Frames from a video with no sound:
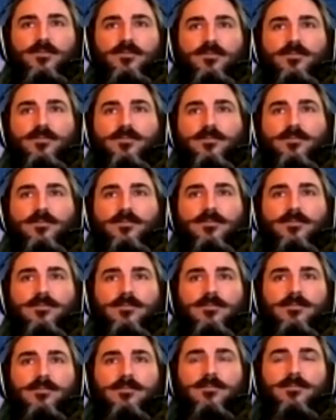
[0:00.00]

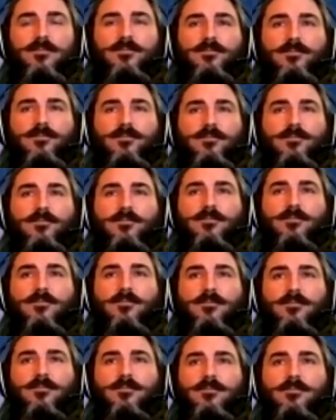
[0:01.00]

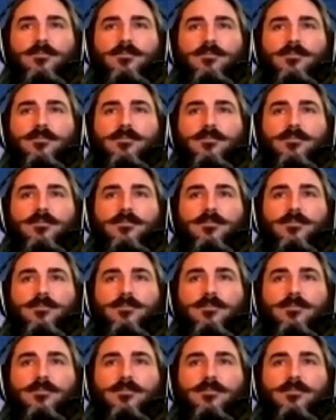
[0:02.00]

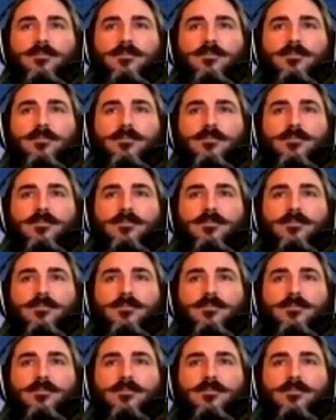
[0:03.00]
This person isn't speaking.